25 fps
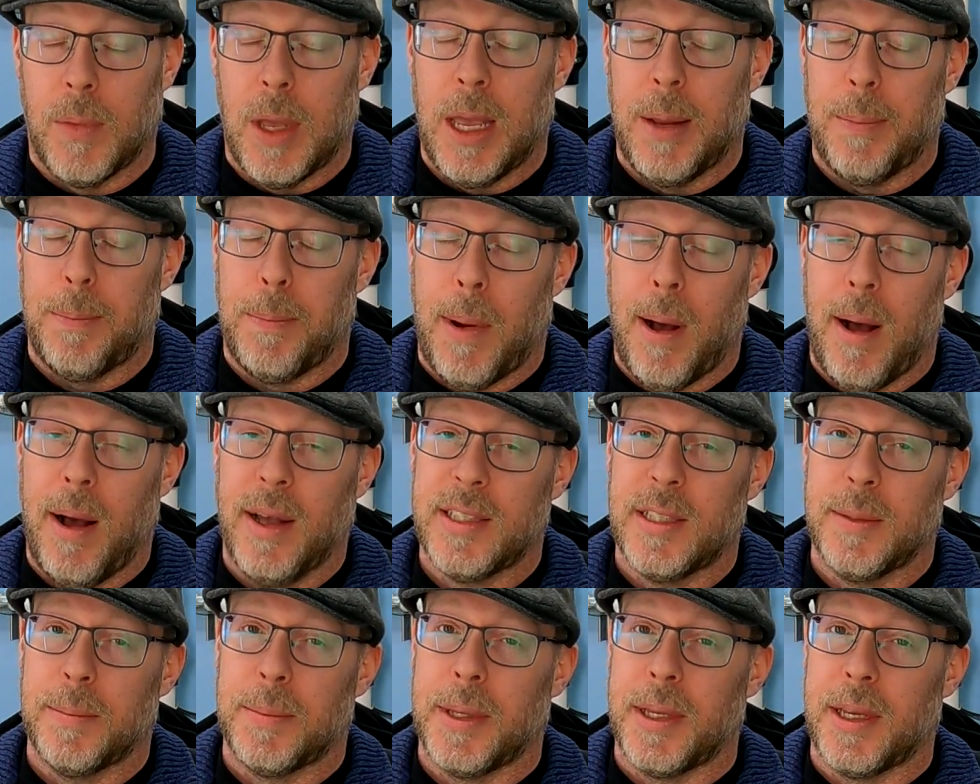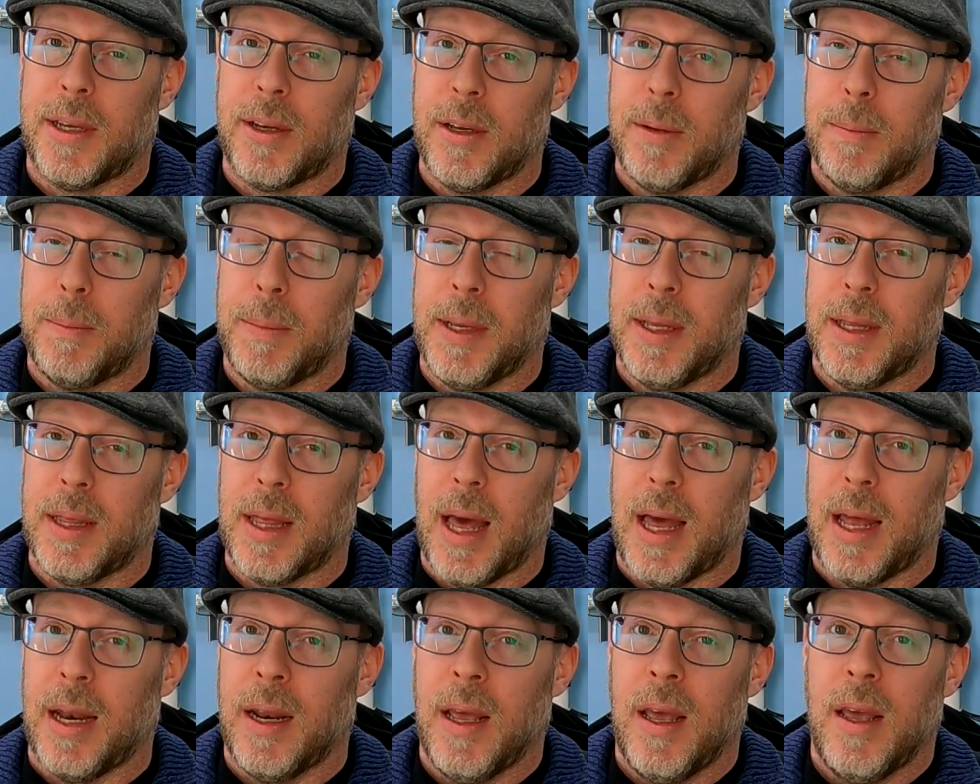It possibly could be
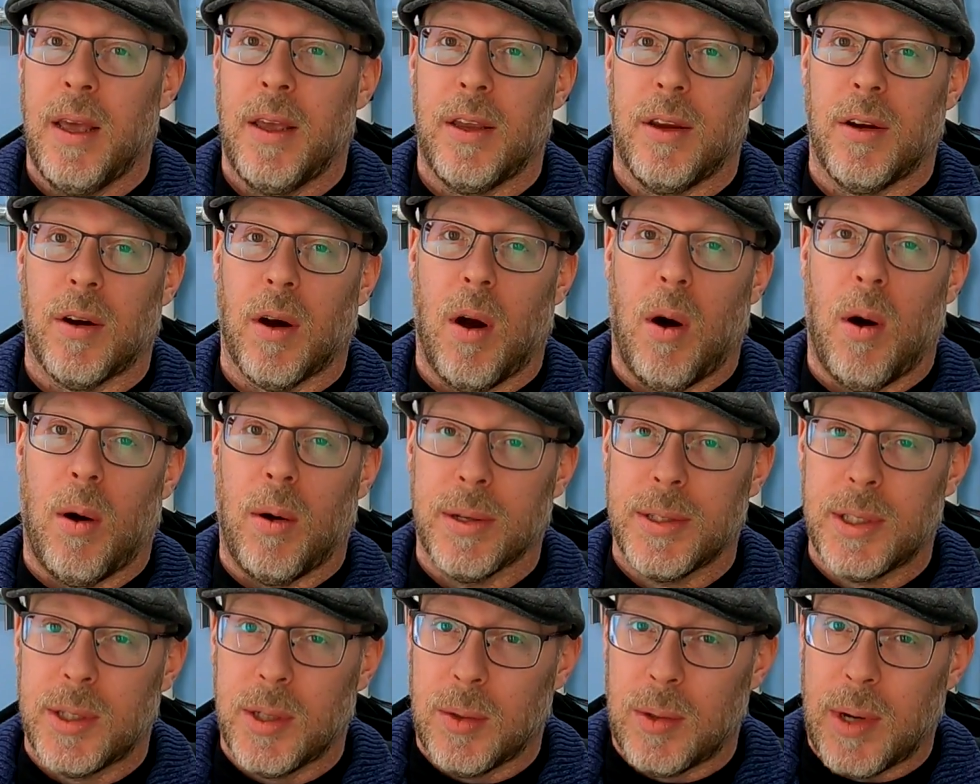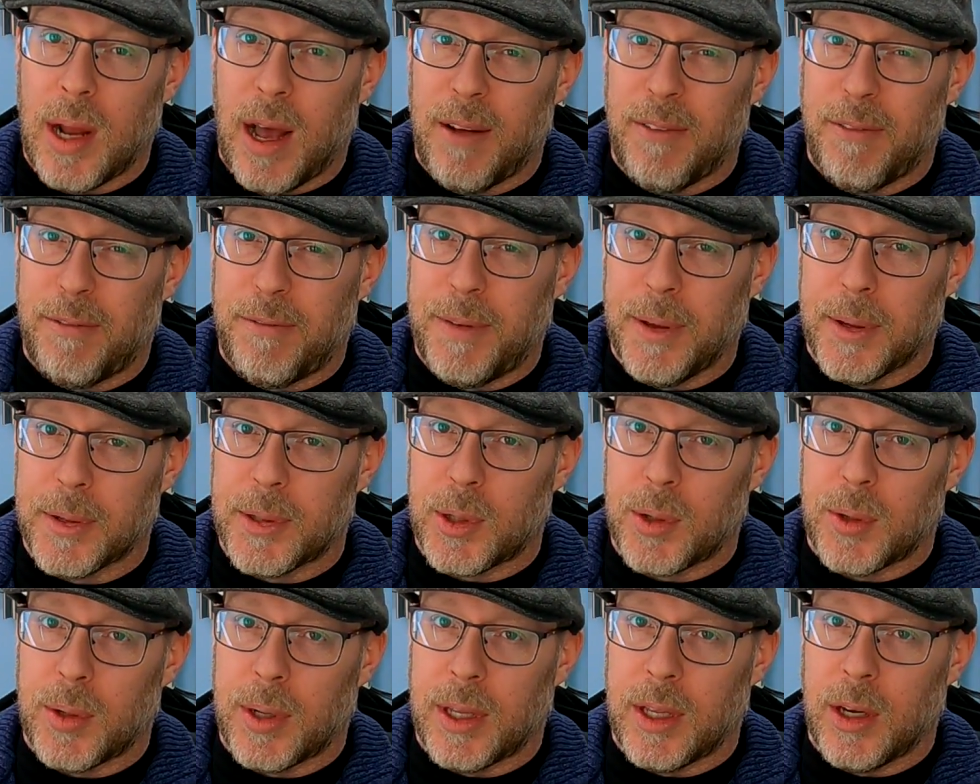that you're also not
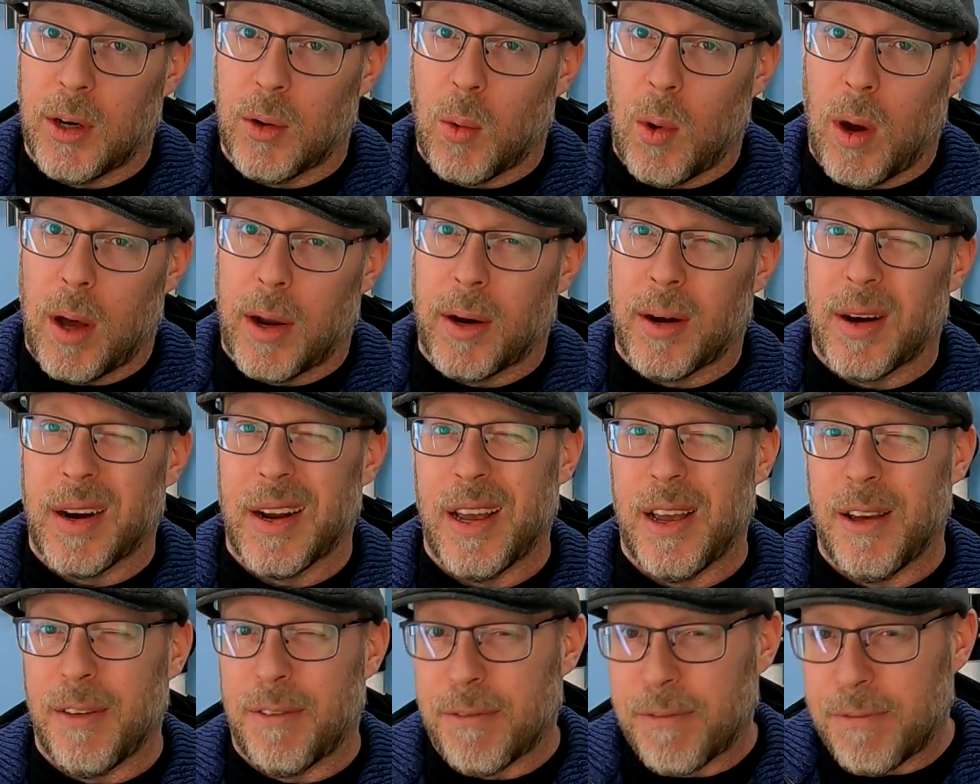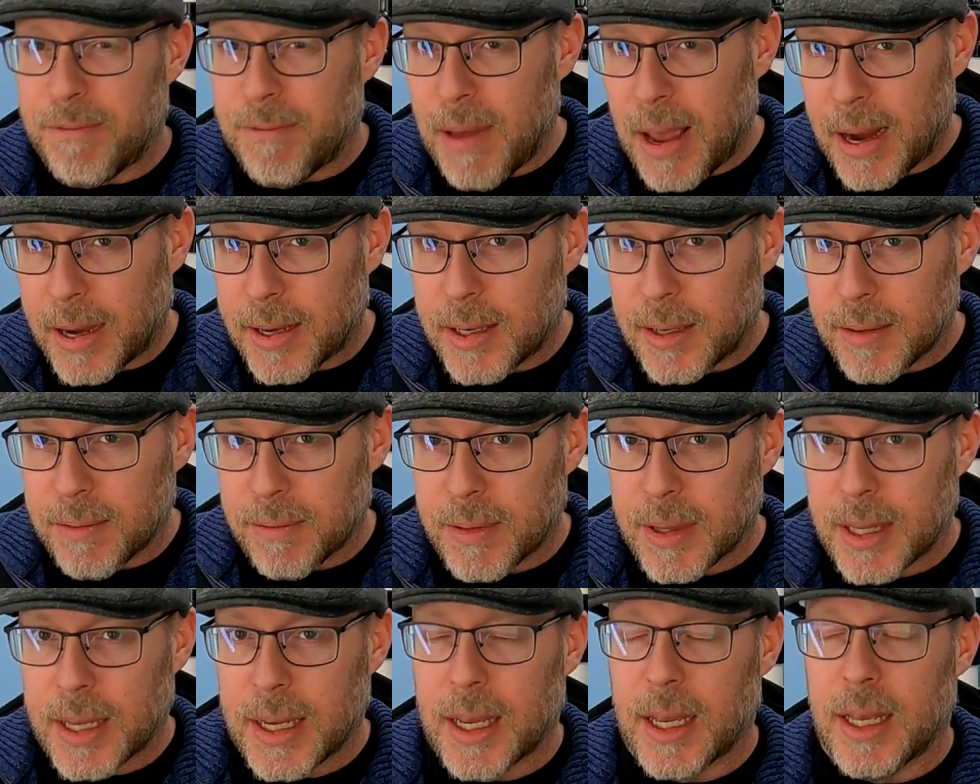filtering your water
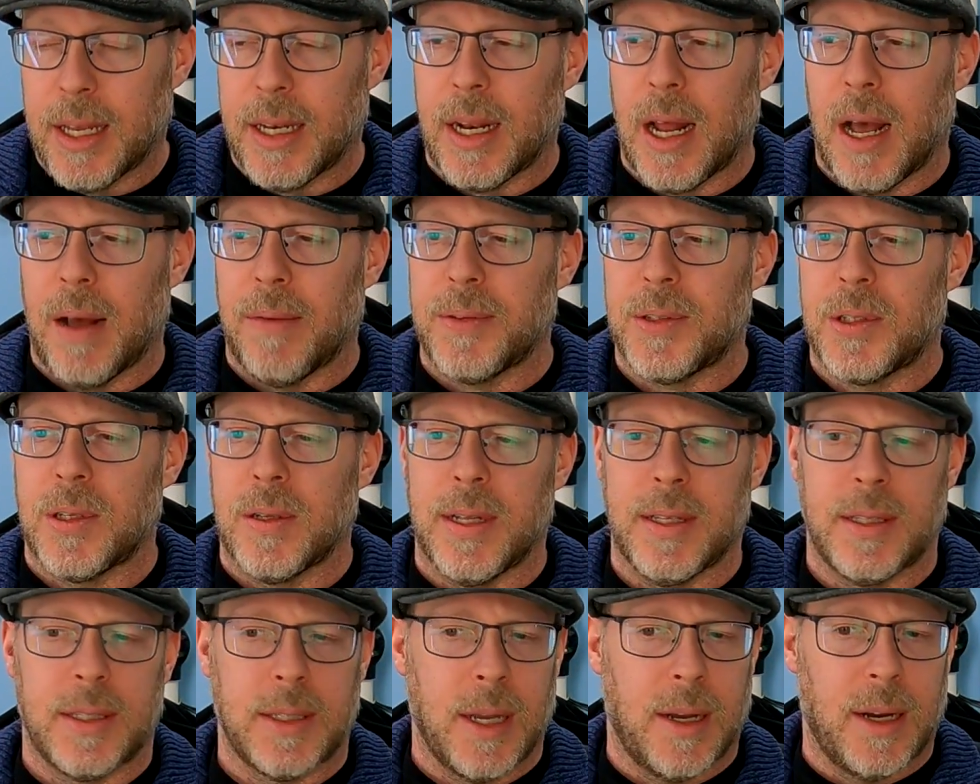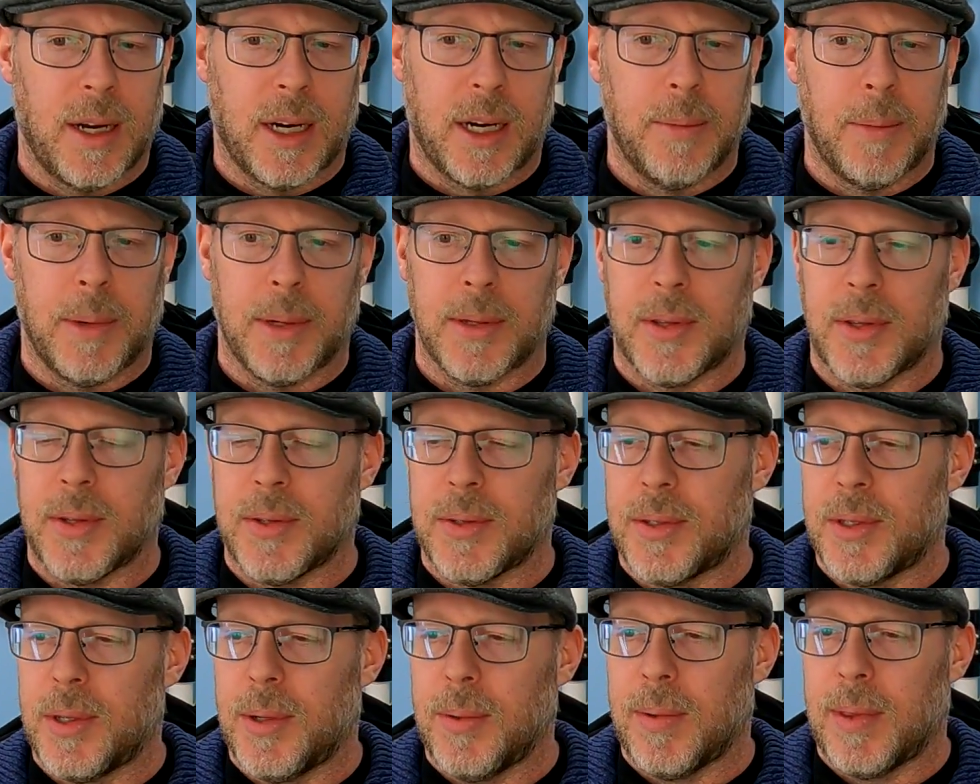effectively enough. So let's talk about
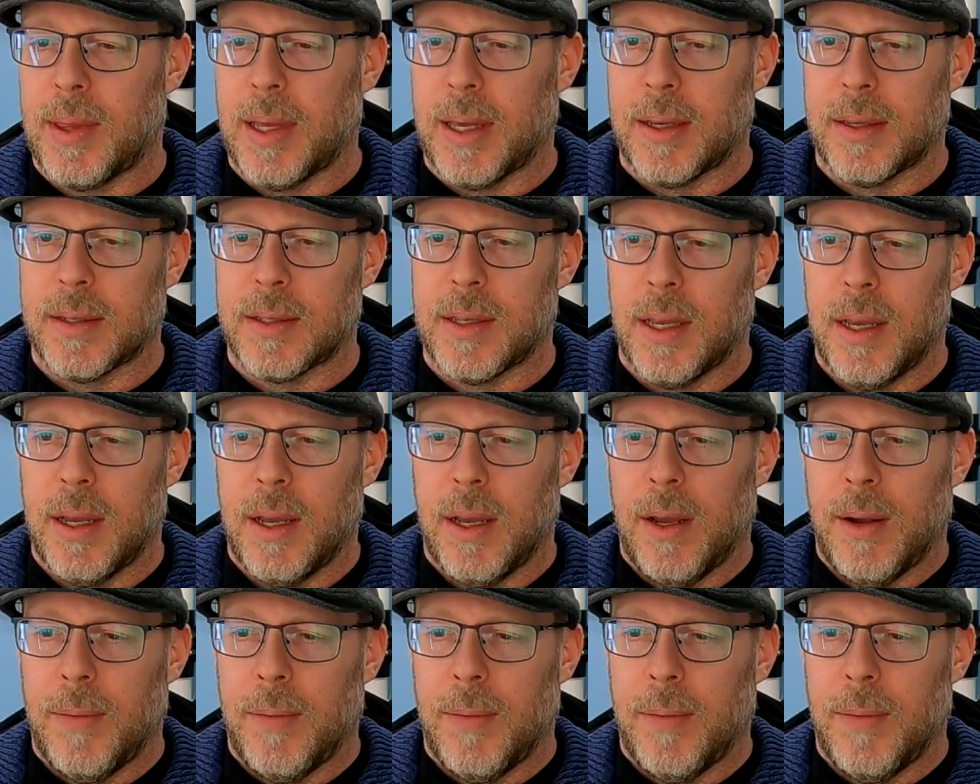those two things.